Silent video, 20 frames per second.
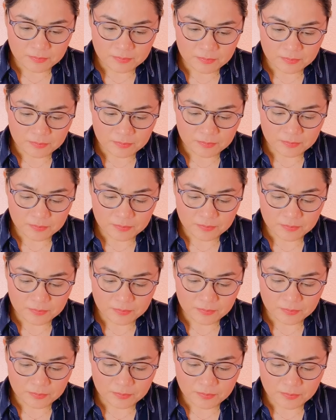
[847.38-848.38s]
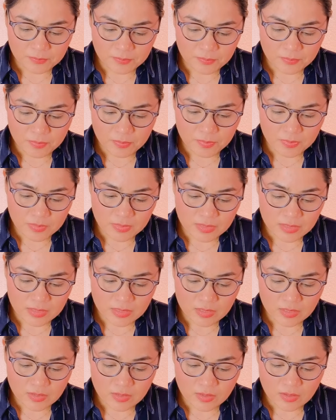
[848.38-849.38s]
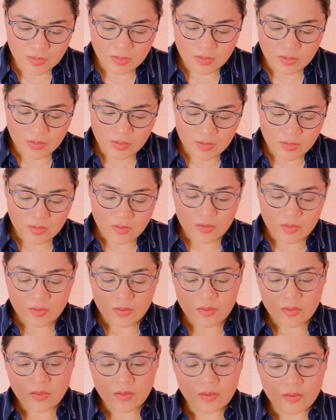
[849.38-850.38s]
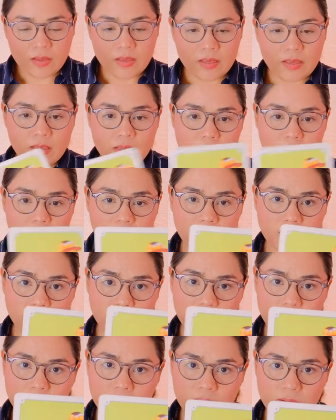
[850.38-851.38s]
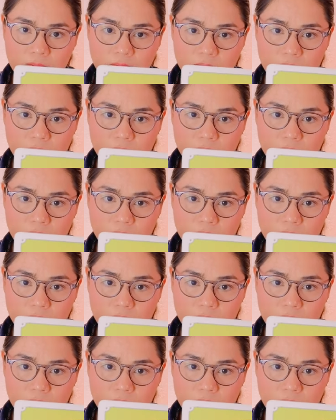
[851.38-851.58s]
Nothing is said.